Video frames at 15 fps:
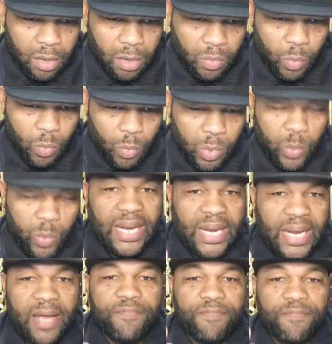When we
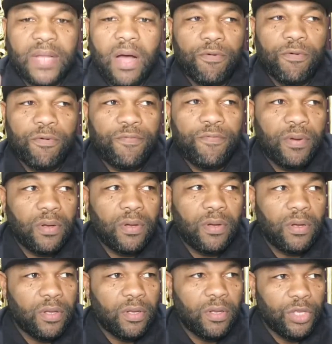left off,
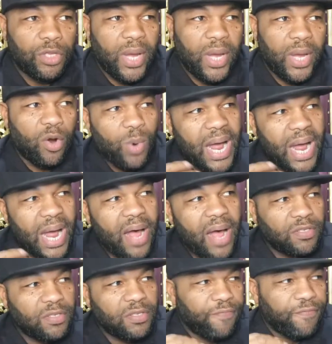you had arrived to
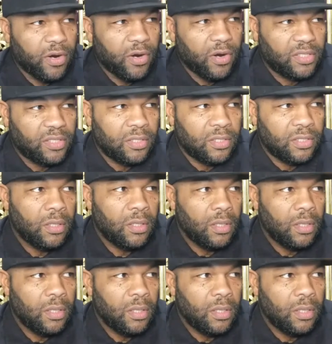Ferguson,